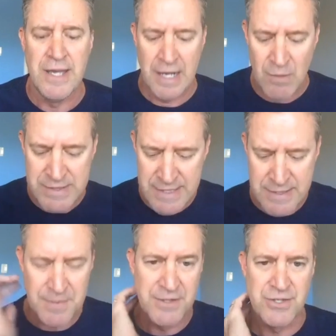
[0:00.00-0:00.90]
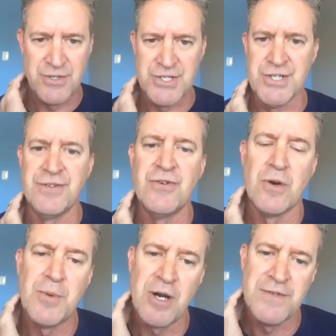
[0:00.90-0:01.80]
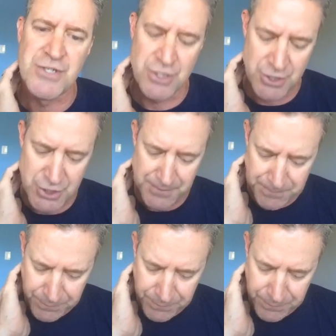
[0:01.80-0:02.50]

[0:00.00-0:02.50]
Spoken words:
And I want to say something to Christians who are part of a church.